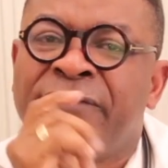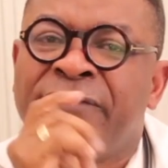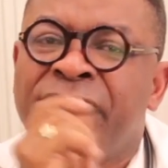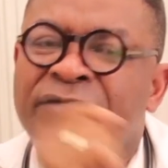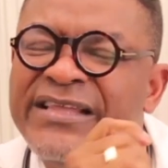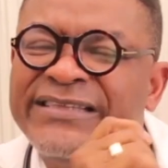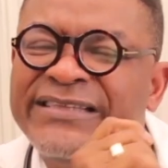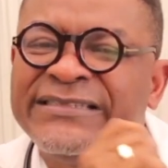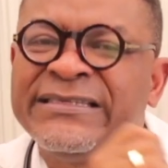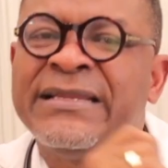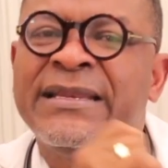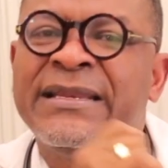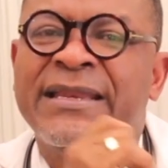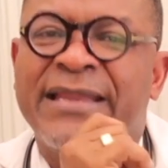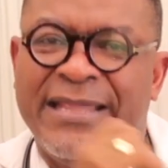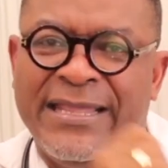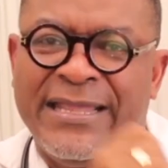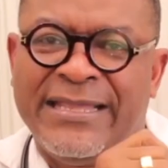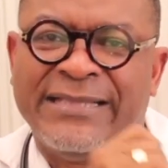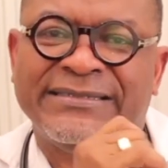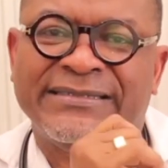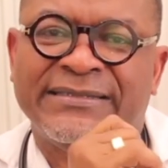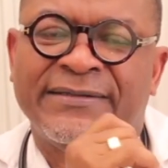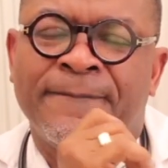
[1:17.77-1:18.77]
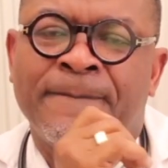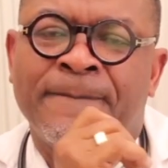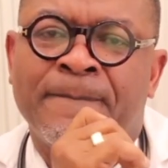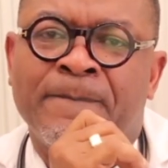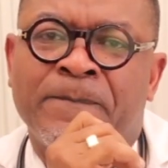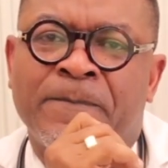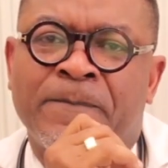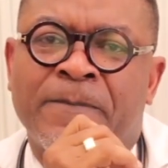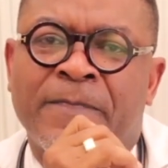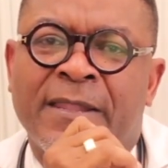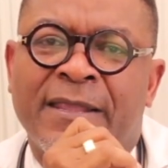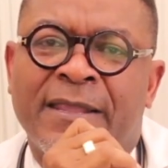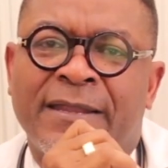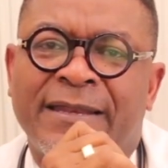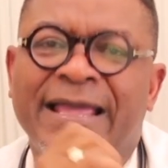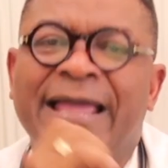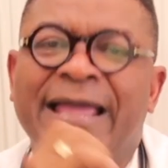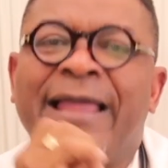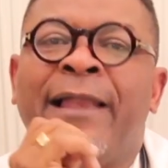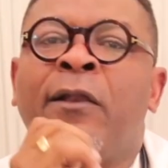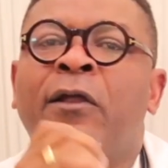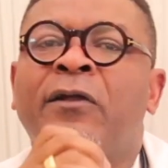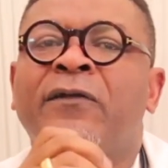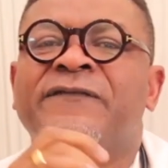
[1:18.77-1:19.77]
The reason is
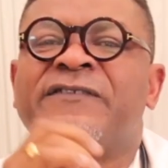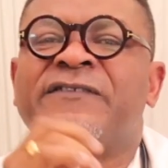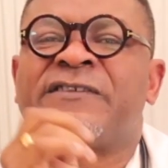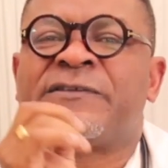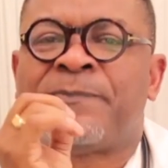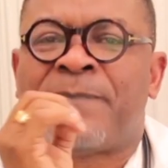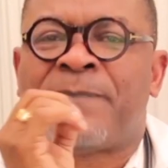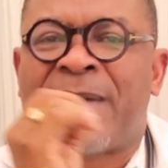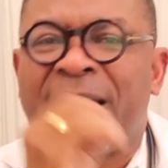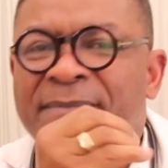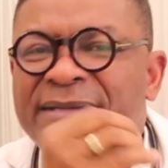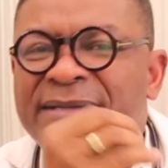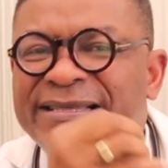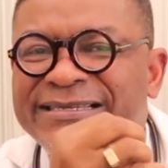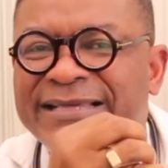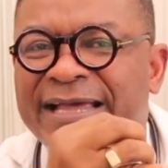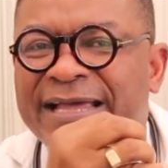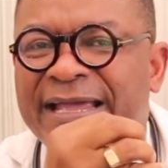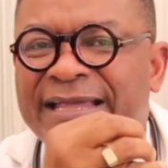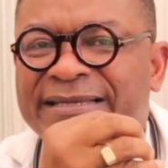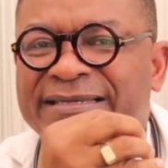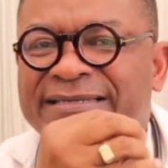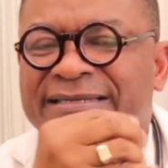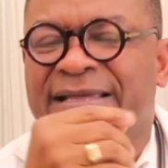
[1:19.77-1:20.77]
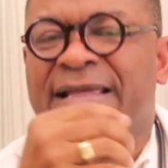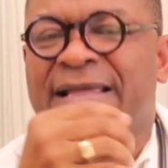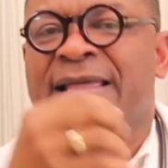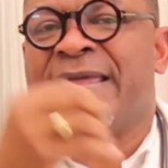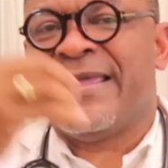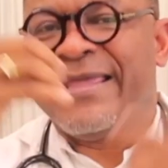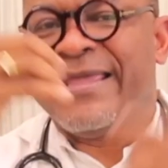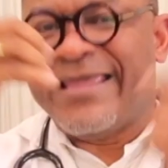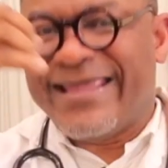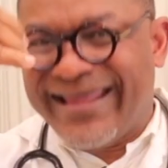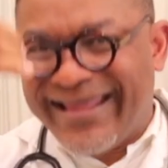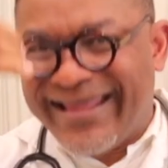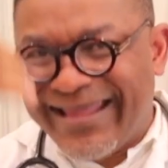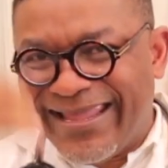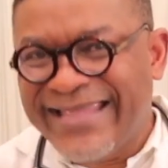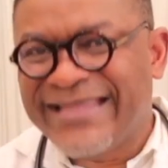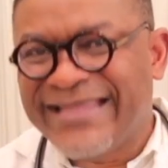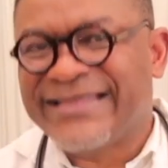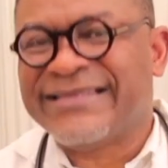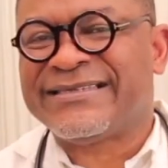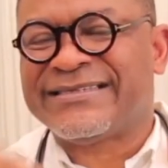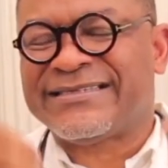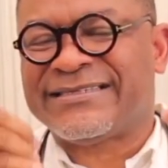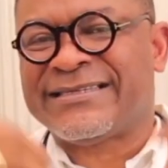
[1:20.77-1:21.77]
there are a lot of spermicides
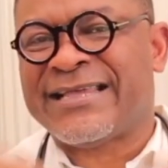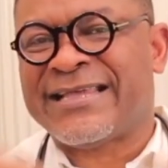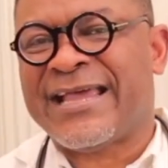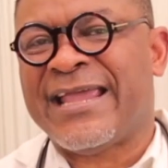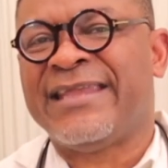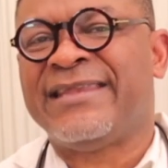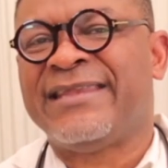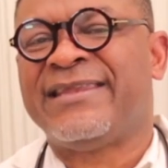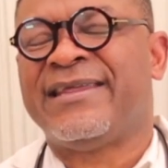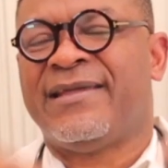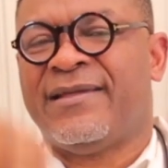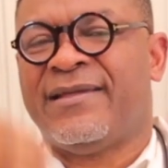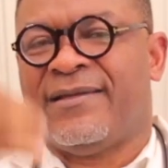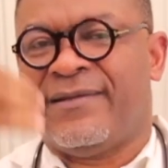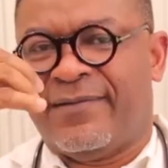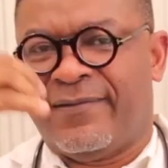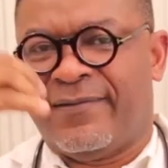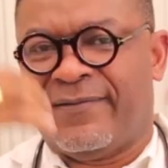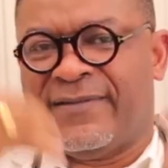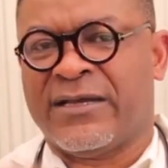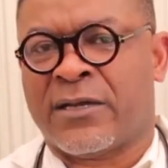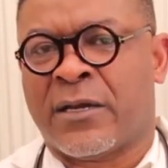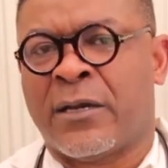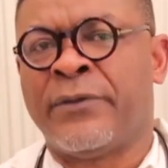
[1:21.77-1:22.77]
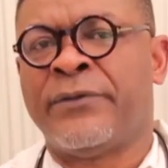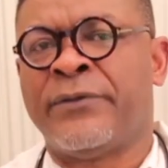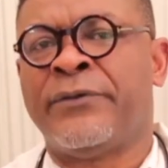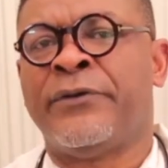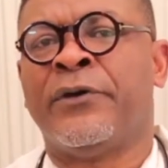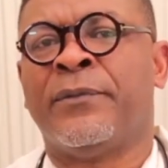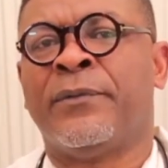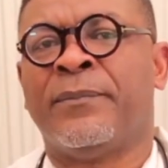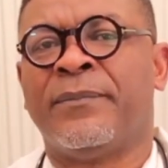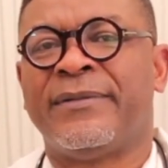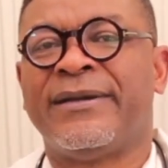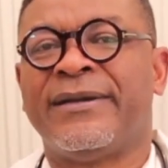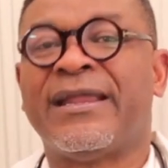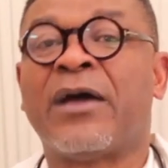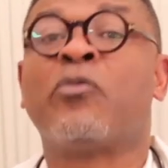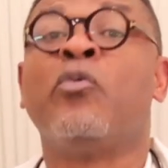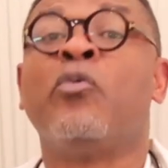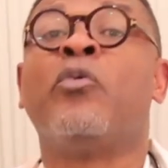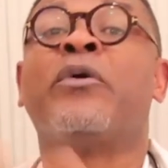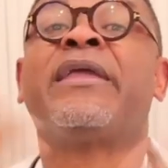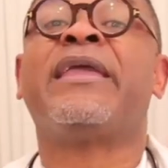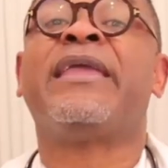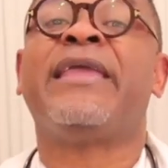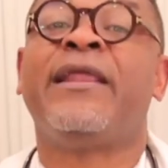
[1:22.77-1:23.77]
inside the condom that
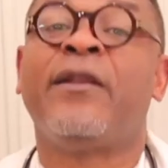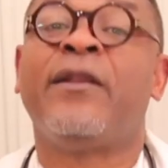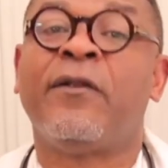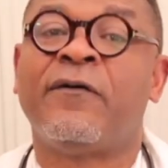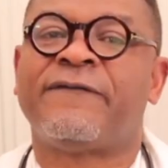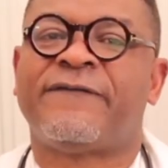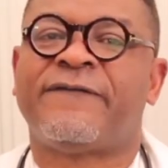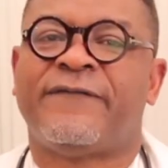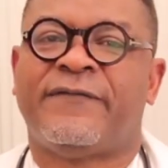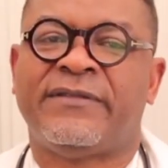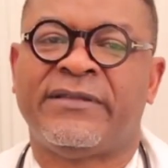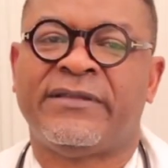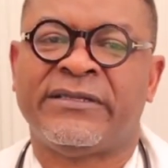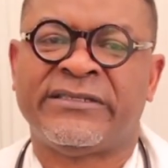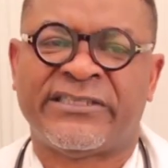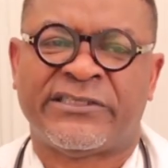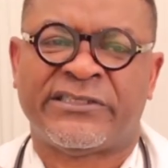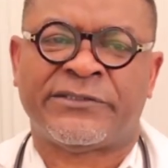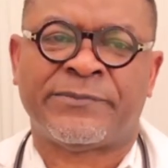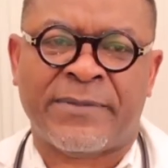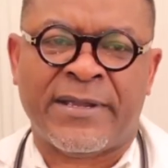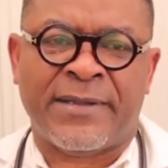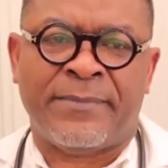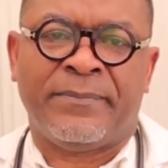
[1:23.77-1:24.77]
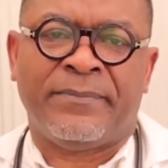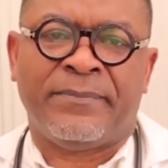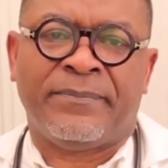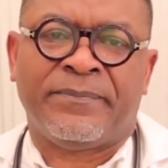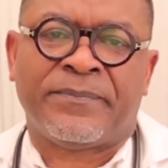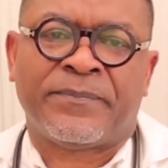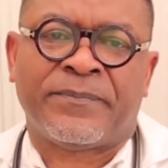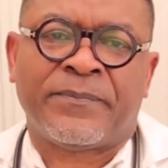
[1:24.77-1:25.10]
could kill off the sperm.